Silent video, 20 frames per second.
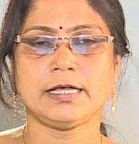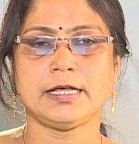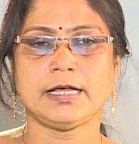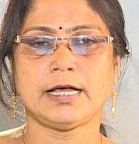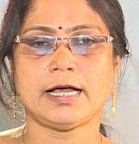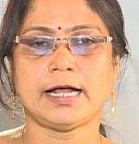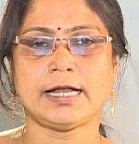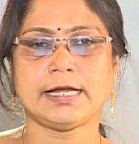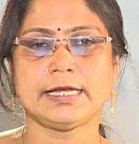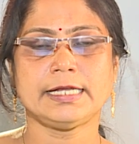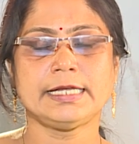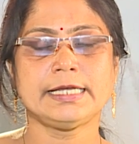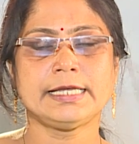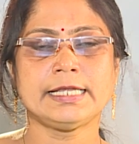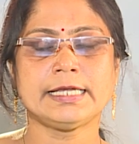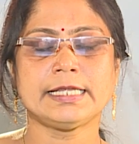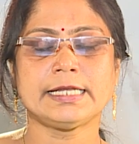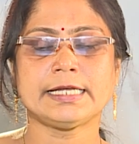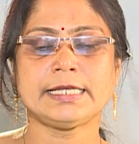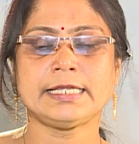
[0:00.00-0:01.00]
and
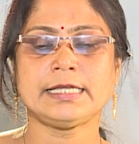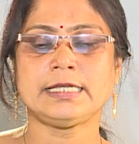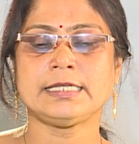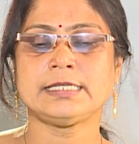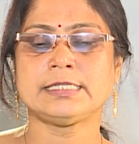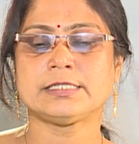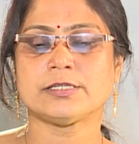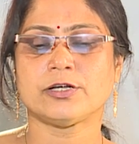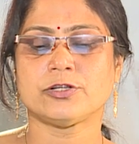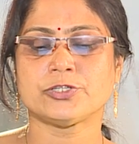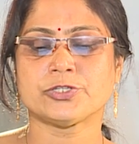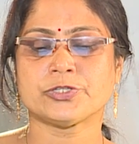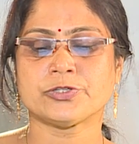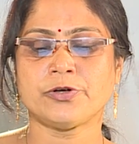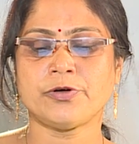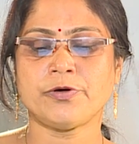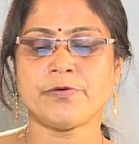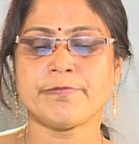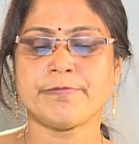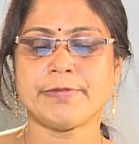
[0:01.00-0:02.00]
integrity is
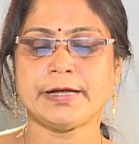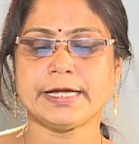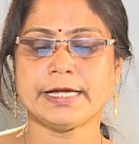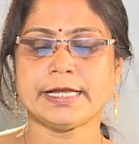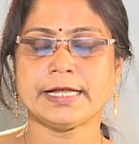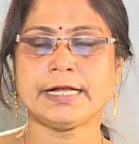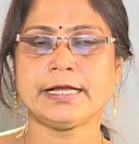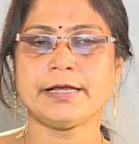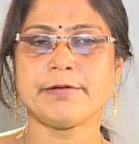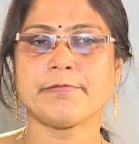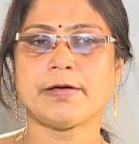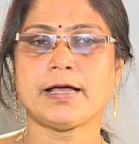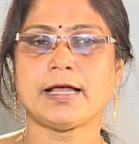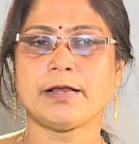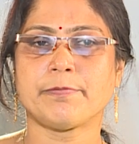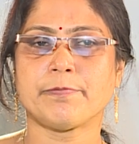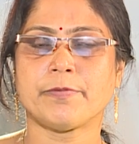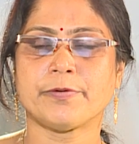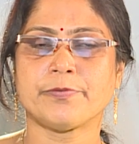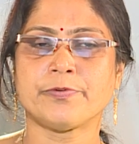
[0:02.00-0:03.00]
also maintained by
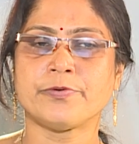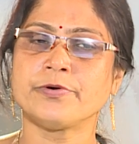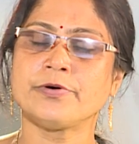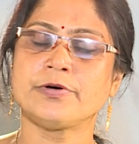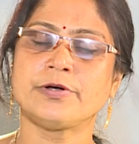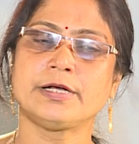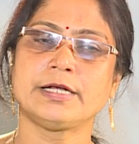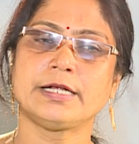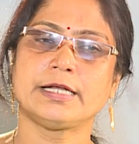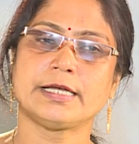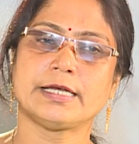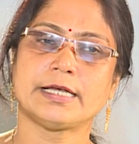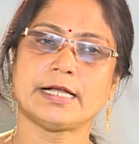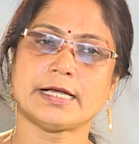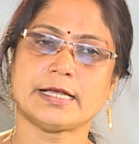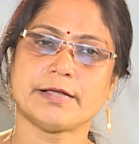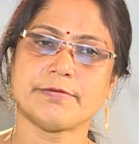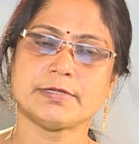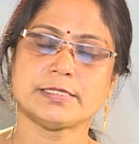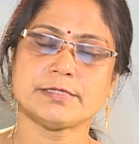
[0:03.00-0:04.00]
help of
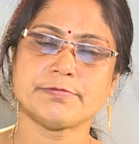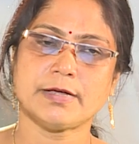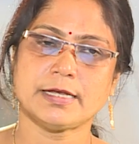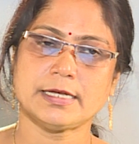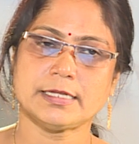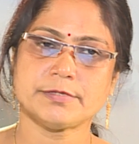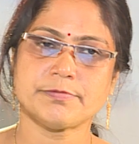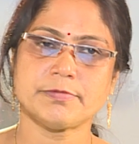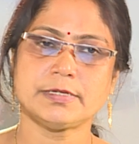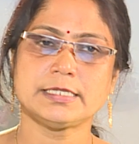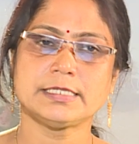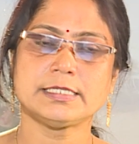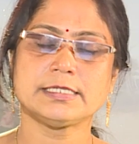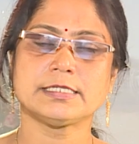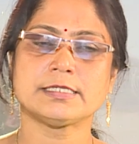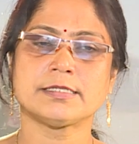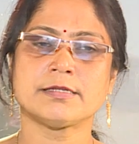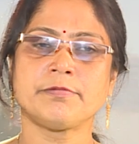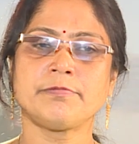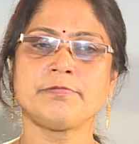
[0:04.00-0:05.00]
database management
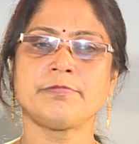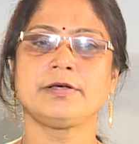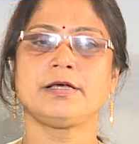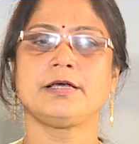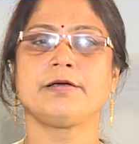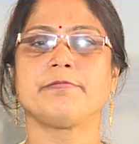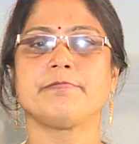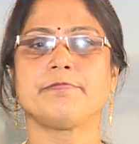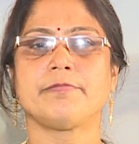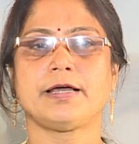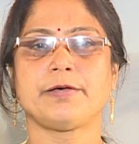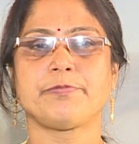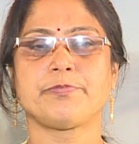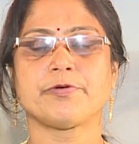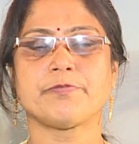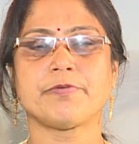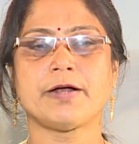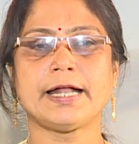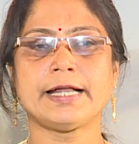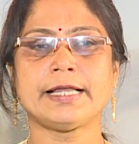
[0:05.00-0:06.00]
system by
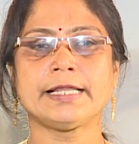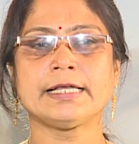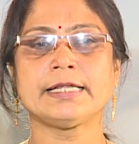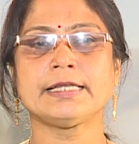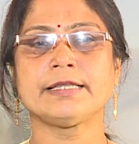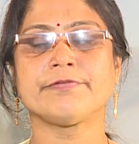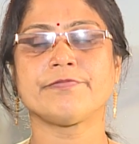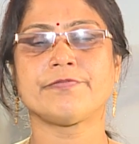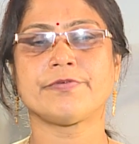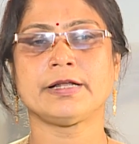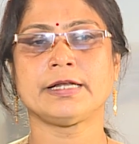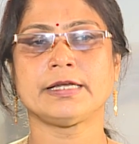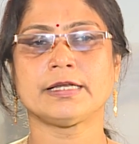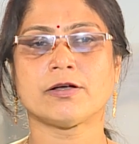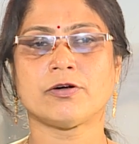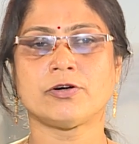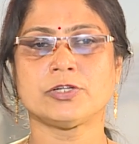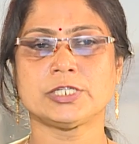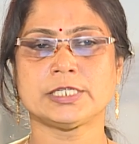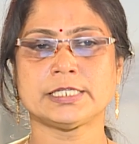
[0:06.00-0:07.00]
providing different
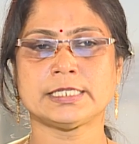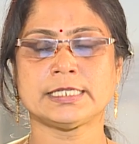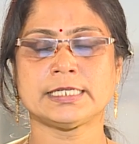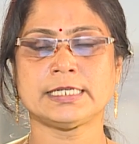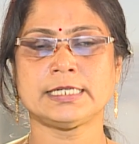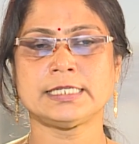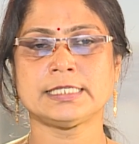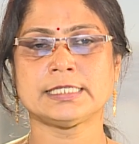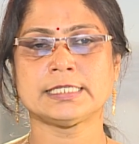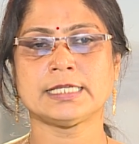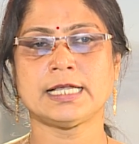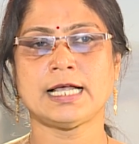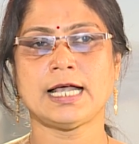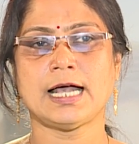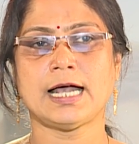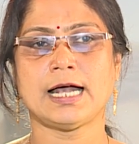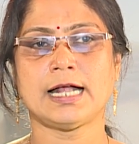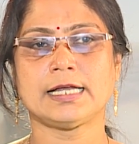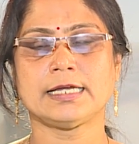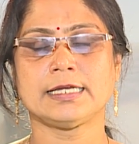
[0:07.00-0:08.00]
constraints
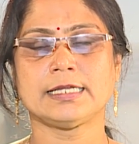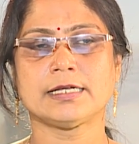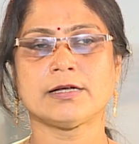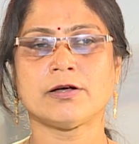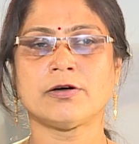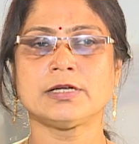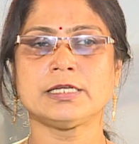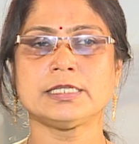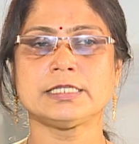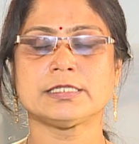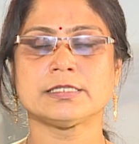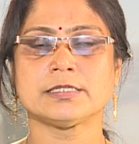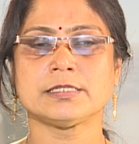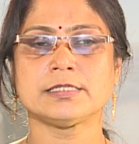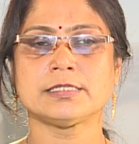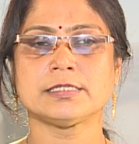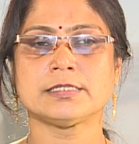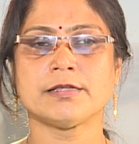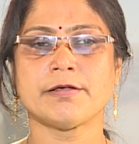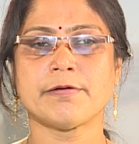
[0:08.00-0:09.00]
and
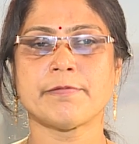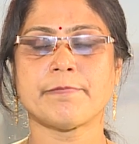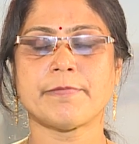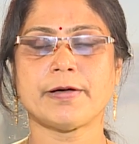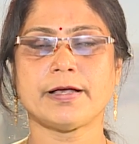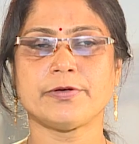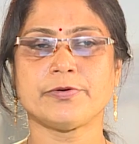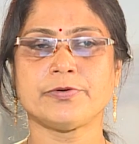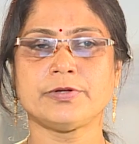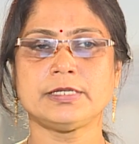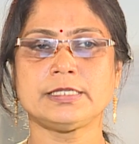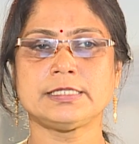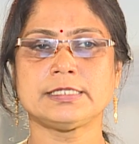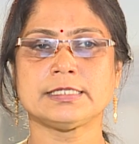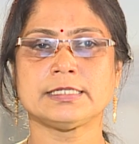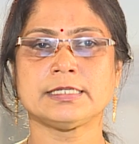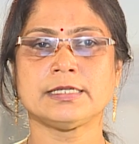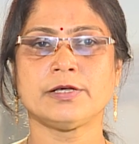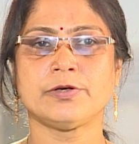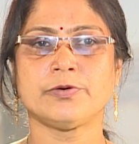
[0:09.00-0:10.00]
conditions by
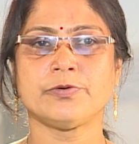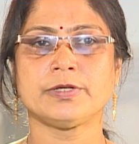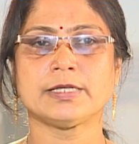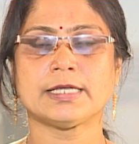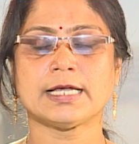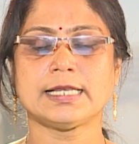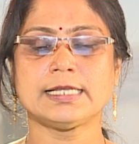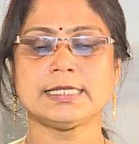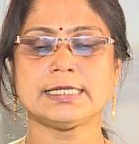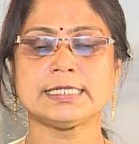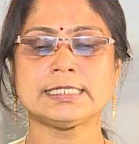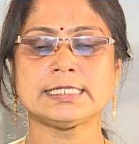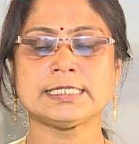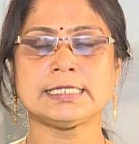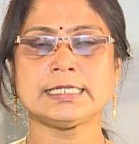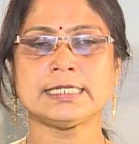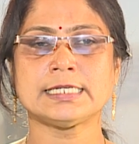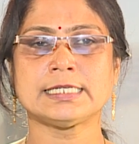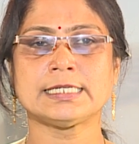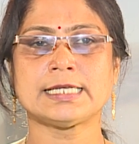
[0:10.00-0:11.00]
which we can
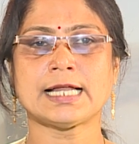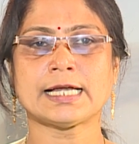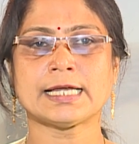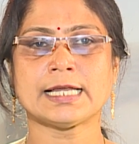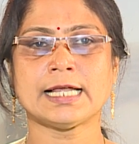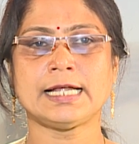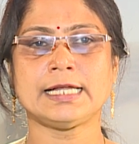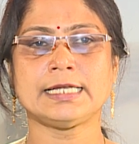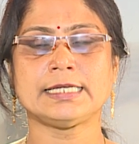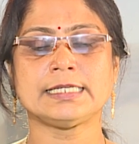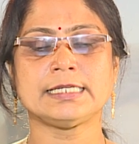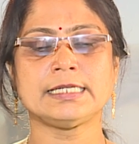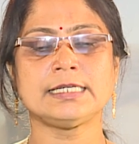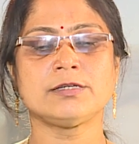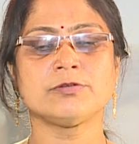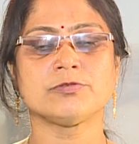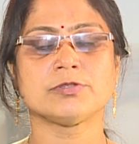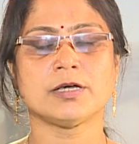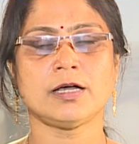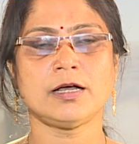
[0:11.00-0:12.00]
restrict data entry
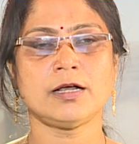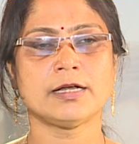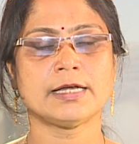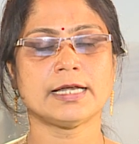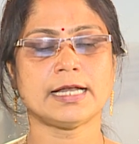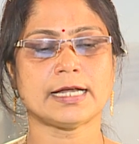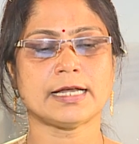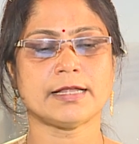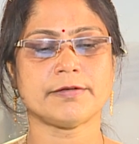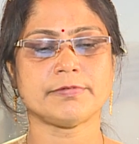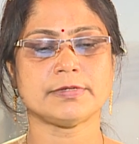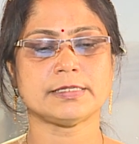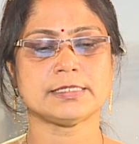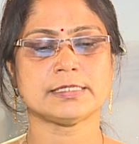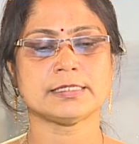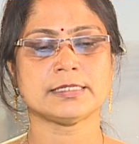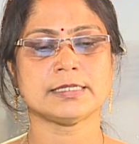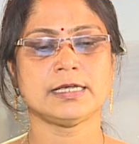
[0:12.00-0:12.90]
to the database.